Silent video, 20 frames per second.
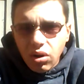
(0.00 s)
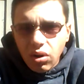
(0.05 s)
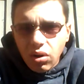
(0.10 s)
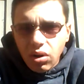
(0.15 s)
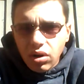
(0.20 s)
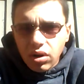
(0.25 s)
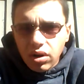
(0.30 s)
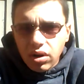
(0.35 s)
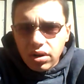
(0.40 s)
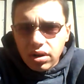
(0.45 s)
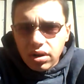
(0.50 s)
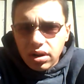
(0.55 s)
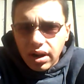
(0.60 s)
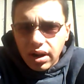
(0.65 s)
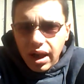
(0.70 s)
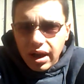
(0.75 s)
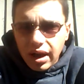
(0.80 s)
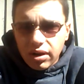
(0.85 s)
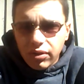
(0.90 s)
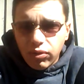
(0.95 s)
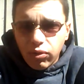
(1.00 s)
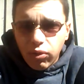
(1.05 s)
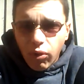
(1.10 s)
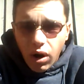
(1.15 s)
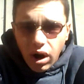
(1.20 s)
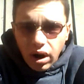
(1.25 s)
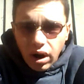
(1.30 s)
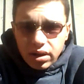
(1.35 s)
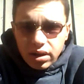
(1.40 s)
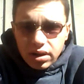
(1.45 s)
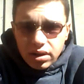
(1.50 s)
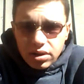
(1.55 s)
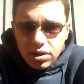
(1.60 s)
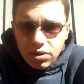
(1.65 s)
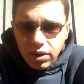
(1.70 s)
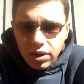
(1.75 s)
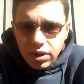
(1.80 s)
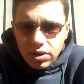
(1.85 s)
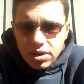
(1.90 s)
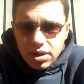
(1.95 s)
or lack of want
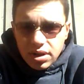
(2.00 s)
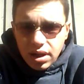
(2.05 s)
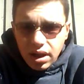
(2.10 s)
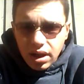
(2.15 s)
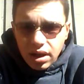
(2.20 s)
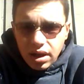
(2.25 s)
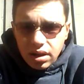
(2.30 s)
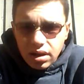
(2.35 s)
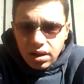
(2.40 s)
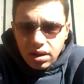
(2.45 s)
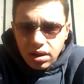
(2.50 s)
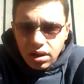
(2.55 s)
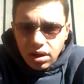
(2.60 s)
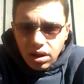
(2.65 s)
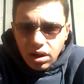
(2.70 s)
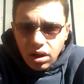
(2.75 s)
to understand,